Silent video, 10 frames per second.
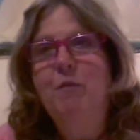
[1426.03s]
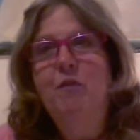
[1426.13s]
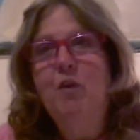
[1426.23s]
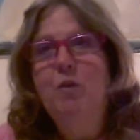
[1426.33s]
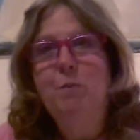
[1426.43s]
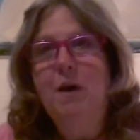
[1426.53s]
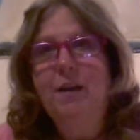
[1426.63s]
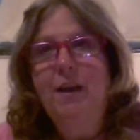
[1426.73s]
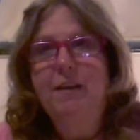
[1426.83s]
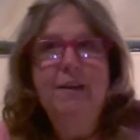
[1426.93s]
first
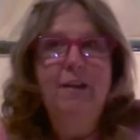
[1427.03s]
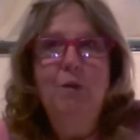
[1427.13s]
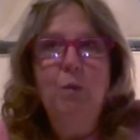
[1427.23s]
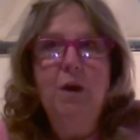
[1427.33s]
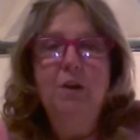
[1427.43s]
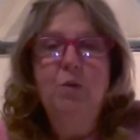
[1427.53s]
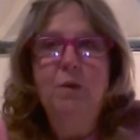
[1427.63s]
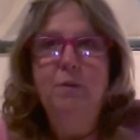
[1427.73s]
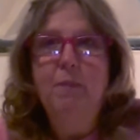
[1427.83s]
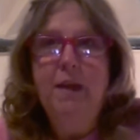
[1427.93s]
podcast I ever watched
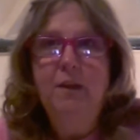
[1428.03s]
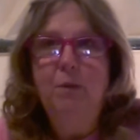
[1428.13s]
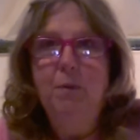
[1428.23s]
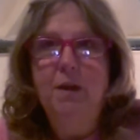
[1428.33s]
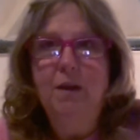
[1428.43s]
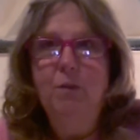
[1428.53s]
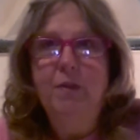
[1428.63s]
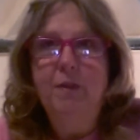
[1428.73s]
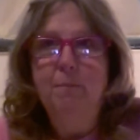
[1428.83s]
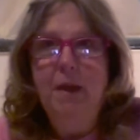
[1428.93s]
was Mando Bug
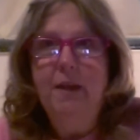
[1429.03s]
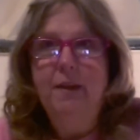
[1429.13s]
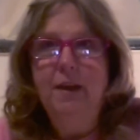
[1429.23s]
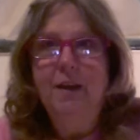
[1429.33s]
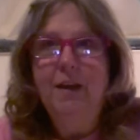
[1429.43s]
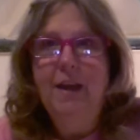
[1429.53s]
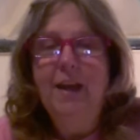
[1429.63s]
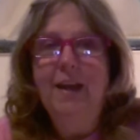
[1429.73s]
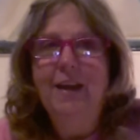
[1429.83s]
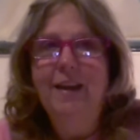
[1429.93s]
with Amanda.
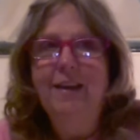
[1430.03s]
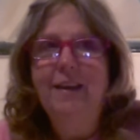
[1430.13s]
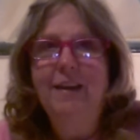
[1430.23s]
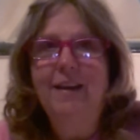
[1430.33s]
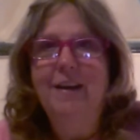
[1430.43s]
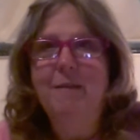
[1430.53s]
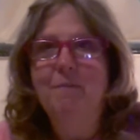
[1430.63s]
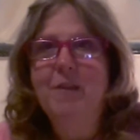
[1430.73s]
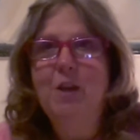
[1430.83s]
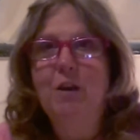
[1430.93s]
And,
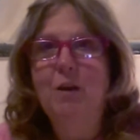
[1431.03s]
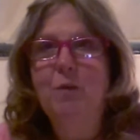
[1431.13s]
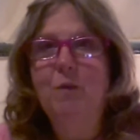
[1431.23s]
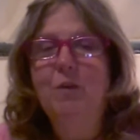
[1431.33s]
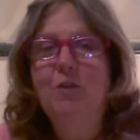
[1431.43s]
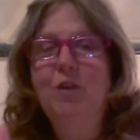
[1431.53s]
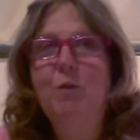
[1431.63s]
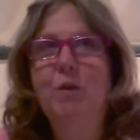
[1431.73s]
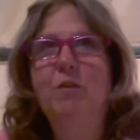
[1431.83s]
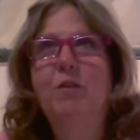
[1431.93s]
she
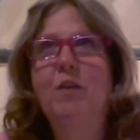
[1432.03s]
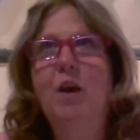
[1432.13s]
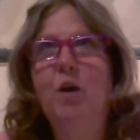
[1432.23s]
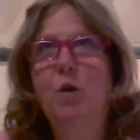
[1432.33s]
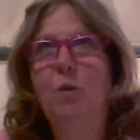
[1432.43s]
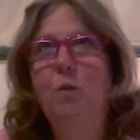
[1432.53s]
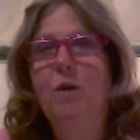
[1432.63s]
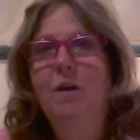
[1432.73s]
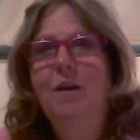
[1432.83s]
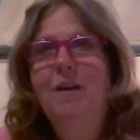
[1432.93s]
was so
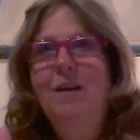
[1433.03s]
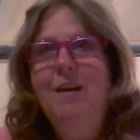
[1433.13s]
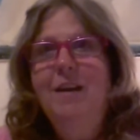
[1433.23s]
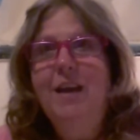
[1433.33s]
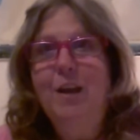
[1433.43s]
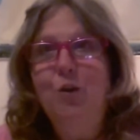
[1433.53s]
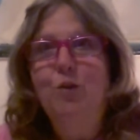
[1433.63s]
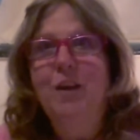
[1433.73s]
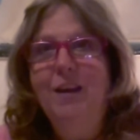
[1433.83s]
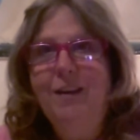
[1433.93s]

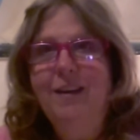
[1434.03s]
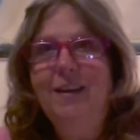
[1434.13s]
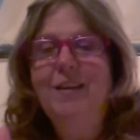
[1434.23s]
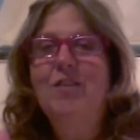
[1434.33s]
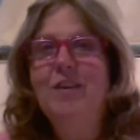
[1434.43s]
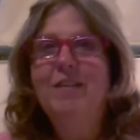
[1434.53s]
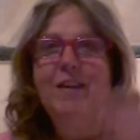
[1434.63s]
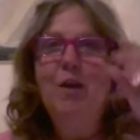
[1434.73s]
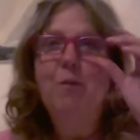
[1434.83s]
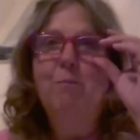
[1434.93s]
entertaining. She's
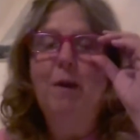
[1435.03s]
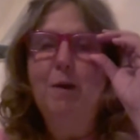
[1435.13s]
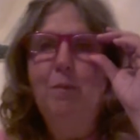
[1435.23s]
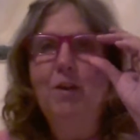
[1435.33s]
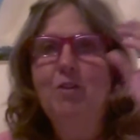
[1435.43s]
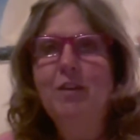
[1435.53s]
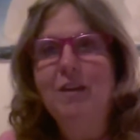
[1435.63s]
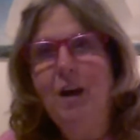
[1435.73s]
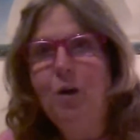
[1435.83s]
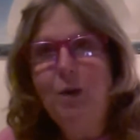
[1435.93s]
so bubbly. She's
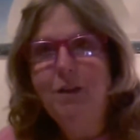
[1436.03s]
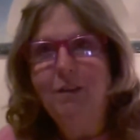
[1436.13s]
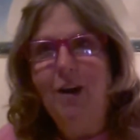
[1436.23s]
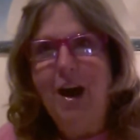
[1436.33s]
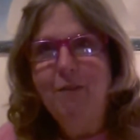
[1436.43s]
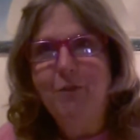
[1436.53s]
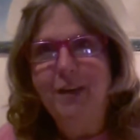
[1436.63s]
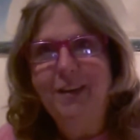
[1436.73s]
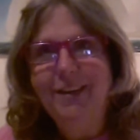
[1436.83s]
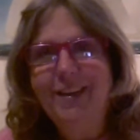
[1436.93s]
always
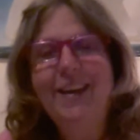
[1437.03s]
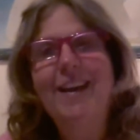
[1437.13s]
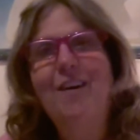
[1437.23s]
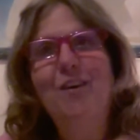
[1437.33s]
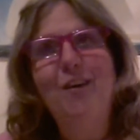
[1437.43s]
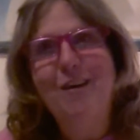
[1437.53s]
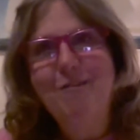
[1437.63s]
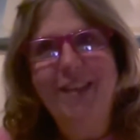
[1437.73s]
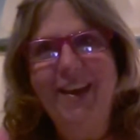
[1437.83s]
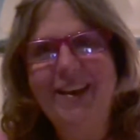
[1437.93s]
laughing. And I
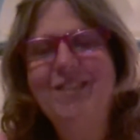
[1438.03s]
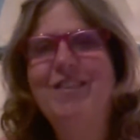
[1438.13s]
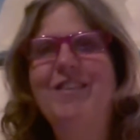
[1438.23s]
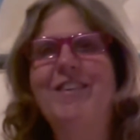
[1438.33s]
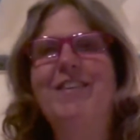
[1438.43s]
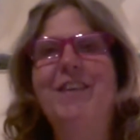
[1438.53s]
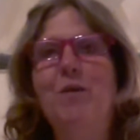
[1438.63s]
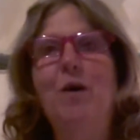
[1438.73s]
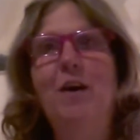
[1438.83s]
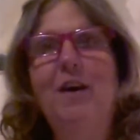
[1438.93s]
love that. She's just
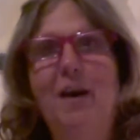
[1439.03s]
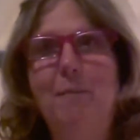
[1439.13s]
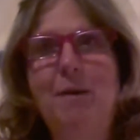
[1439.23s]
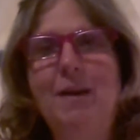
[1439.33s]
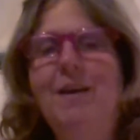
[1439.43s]
so up.